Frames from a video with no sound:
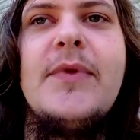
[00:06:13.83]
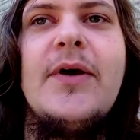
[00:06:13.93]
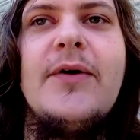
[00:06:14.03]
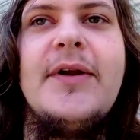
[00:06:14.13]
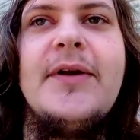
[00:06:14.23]

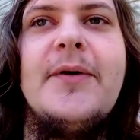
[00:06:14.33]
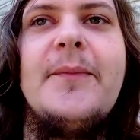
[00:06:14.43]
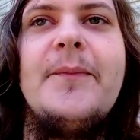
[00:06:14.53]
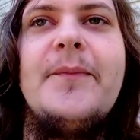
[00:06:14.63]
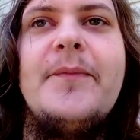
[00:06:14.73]
or, you know,
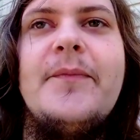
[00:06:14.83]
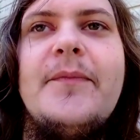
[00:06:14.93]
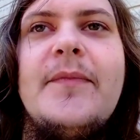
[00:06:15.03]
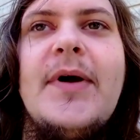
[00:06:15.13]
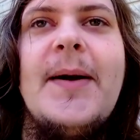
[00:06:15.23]

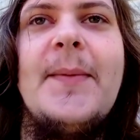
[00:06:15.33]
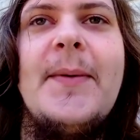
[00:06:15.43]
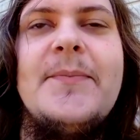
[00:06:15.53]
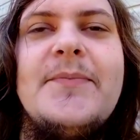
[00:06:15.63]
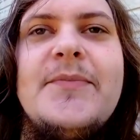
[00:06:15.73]

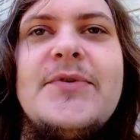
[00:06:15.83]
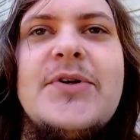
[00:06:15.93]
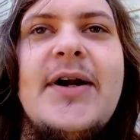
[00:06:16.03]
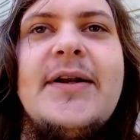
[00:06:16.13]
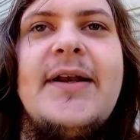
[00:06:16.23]
I'm
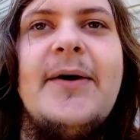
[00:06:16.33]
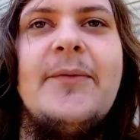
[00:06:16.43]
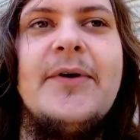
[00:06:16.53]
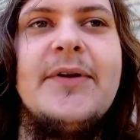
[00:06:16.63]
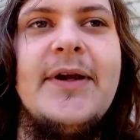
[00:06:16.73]
trying to
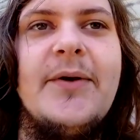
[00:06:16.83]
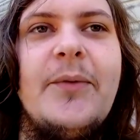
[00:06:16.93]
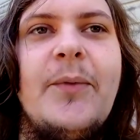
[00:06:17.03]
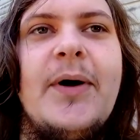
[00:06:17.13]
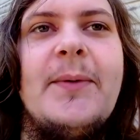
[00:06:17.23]
network, like,
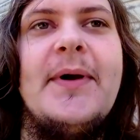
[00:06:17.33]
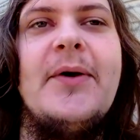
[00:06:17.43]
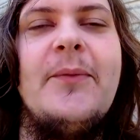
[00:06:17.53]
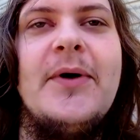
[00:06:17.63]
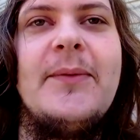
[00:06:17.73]
where do I
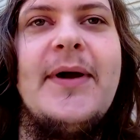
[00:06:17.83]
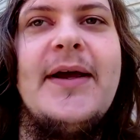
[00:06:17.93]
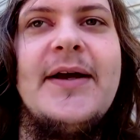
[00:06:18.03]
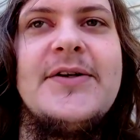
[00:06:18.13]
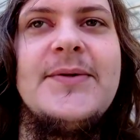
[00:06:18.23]
go? What do I
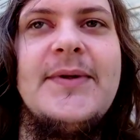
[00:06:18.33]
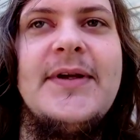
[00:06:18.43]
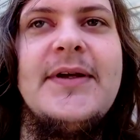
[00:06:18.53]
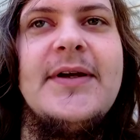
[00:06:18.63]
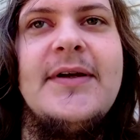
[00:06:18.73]

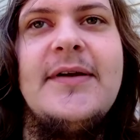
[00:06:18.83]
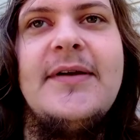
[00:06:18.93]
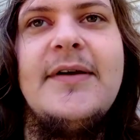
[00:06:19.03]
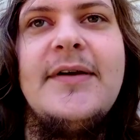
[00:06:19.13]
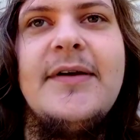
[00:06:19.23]
actually
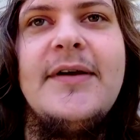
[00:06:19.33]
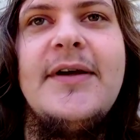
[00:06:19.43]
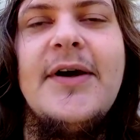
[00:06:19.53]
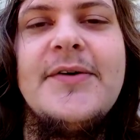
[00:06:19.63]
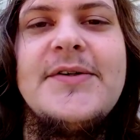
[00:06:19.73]

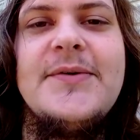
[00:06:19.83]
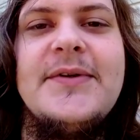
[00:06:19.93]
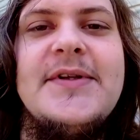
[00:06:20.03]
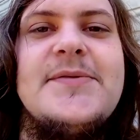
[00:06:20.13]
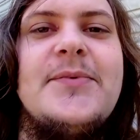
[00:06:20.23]
go to
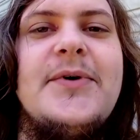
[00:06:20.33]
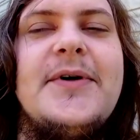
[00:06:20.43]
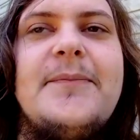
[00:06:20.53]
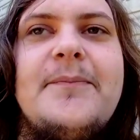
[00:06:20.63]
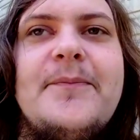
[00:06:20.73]
at this
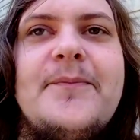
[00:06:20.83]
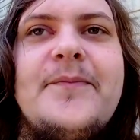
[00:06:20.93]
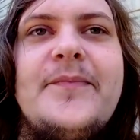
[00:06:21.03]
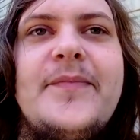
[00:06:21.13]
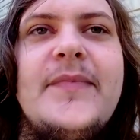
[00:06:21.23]
point
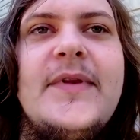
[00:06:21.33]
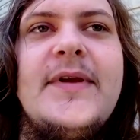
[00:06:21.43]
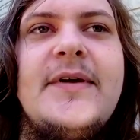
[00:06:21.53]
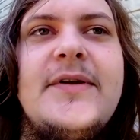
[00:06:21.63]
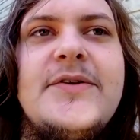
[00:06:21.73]

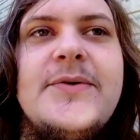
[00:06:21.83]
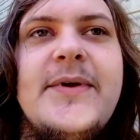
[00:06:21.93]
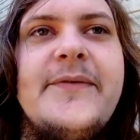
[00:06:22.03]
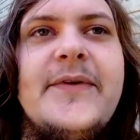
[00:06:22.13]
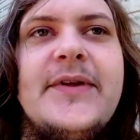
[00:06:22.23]
to
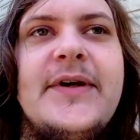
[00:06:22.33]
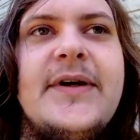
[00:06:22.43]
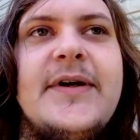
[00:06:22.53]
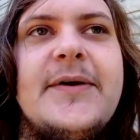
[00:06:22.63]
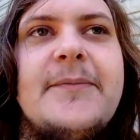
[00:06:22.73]
even
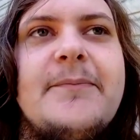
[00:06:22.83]
like